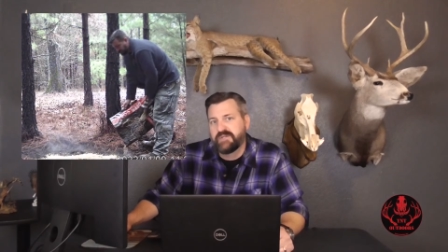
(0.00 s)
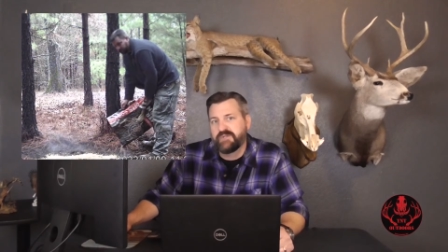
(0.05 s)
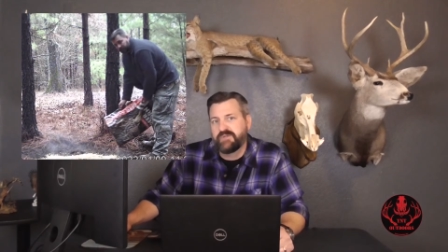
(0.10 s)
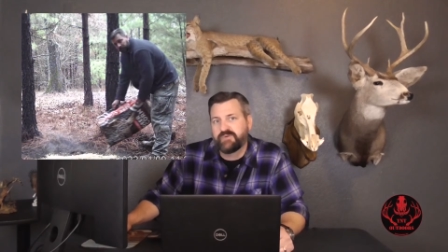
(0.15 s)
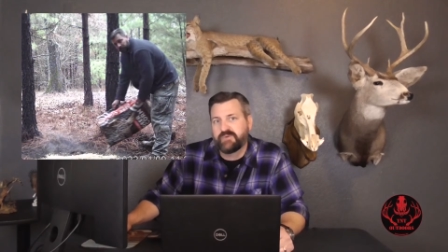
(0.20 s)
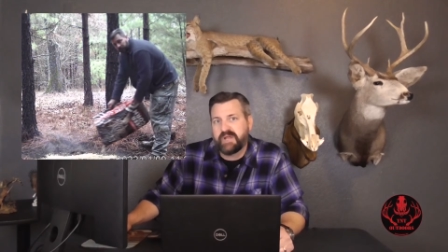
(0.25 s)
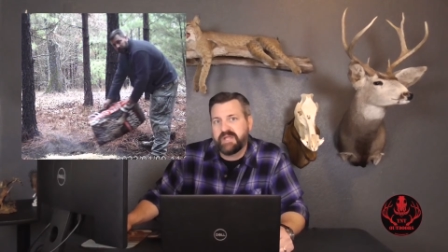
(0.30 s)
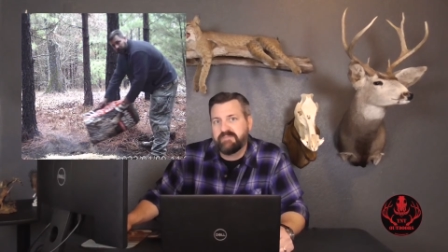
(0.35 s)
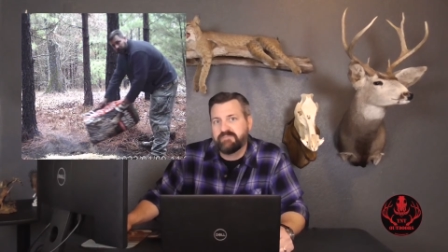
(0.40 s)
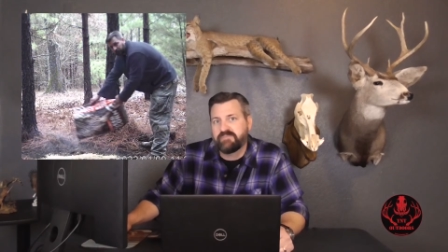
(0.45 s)

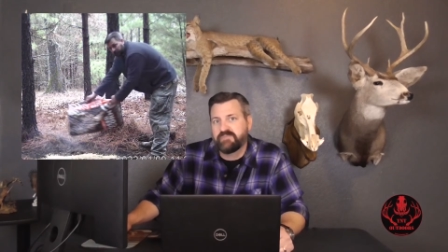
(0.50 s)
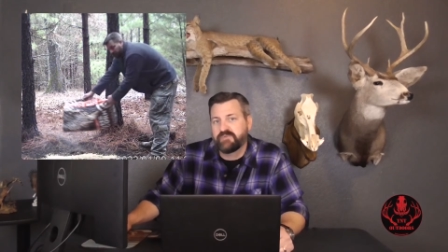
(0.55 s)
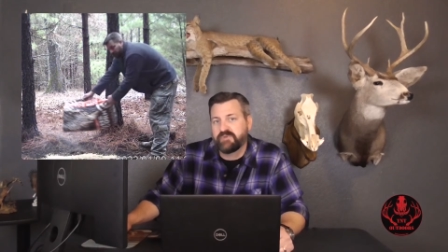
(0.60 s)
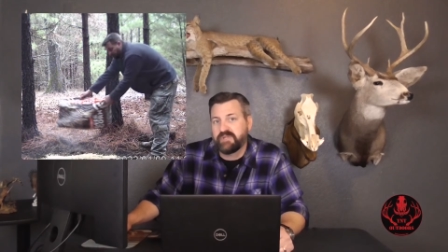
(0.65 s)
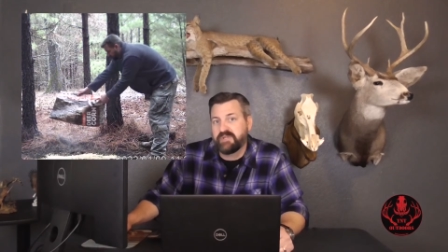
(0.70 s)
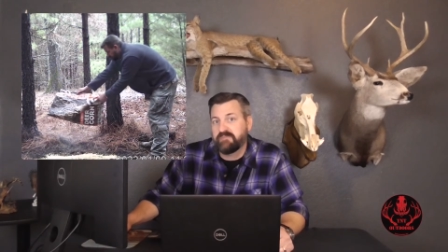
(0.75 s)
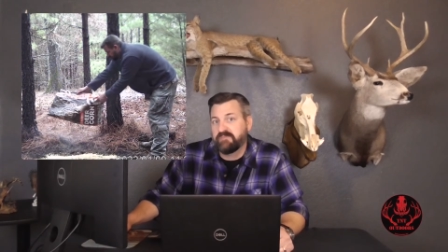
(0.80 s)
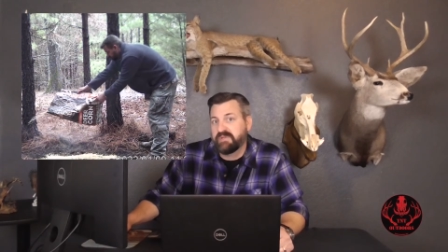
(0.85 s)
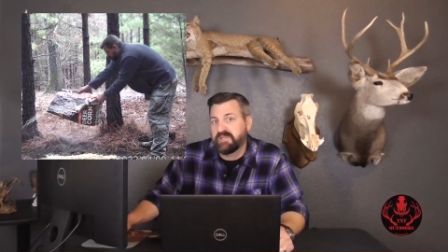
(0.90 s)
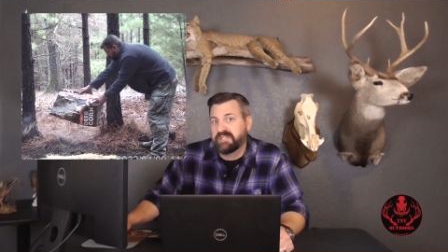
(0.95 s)
Grape
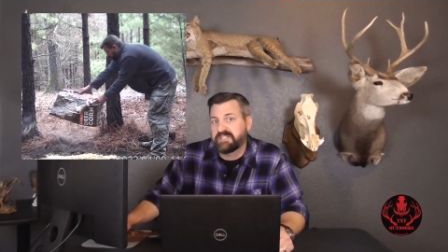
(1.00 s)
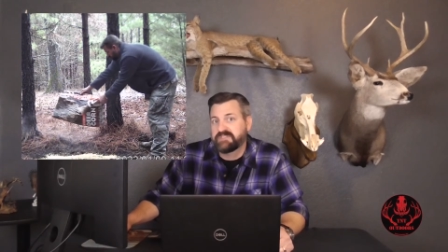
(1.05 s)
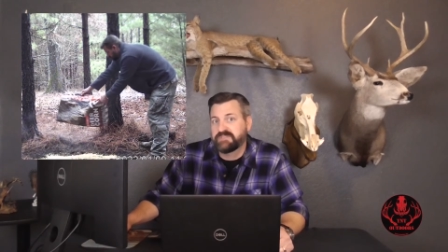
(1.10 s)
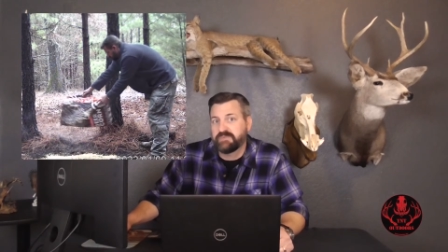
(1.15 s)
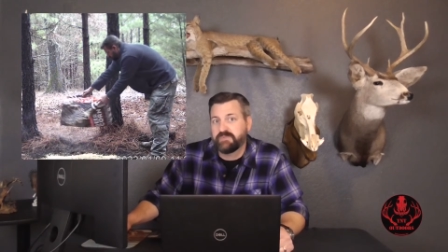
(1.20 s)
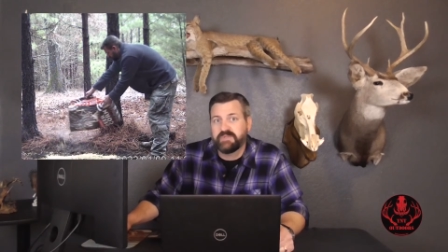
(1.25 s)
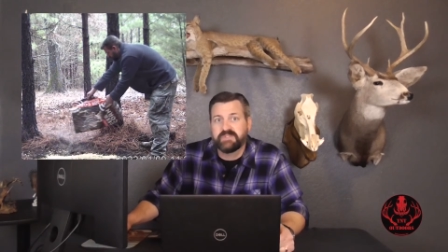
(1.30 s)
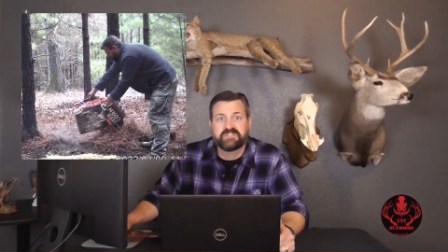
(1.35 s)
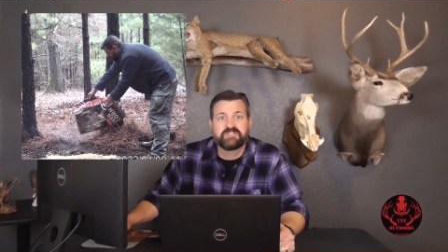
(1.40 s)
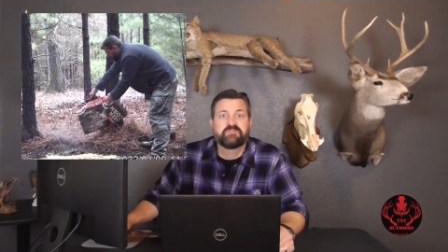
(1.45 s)
Drink Mix
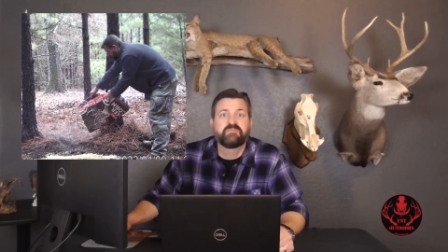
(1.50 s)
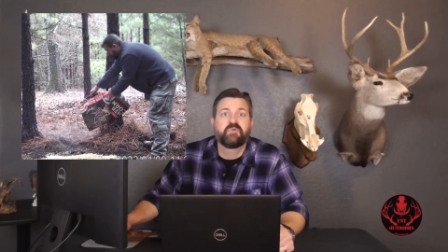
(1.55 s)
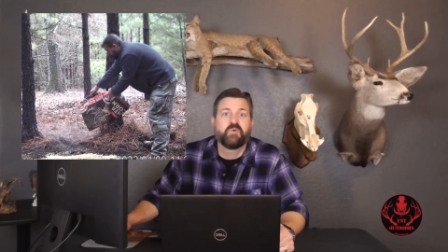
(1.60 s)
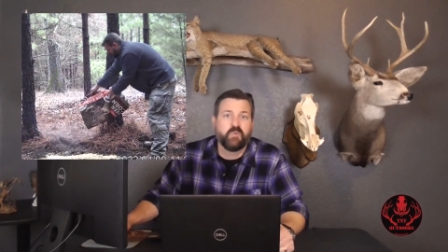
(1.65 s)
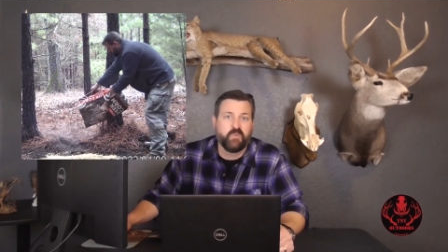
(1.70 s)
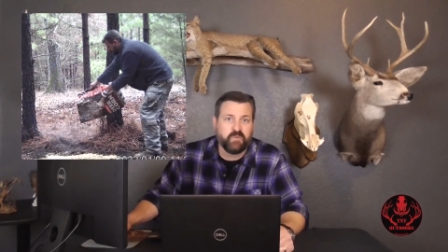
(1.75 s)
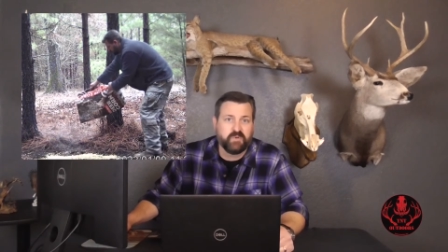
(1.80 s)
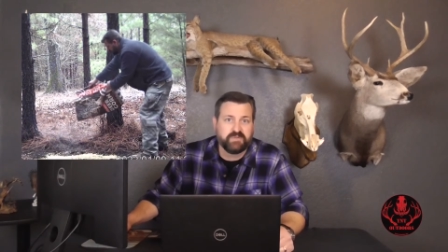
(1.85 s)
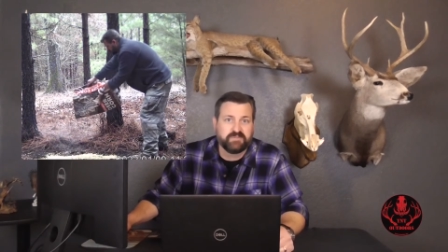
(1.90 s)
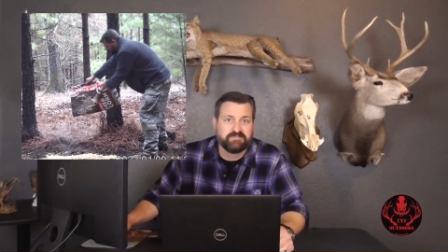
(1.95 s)
with some
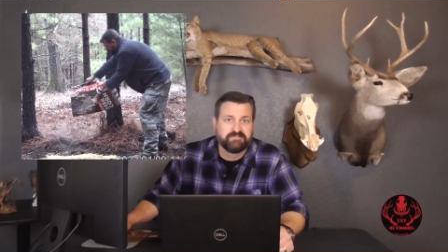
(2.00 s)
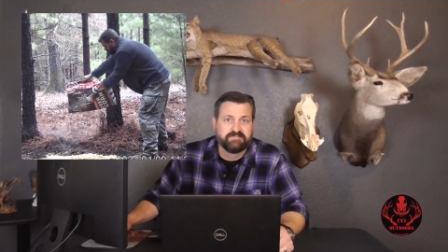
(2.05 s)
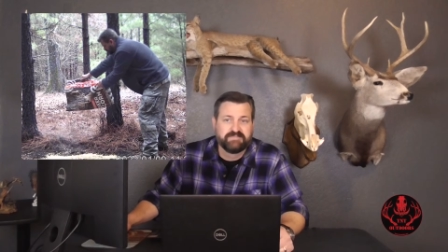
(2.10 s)
corn.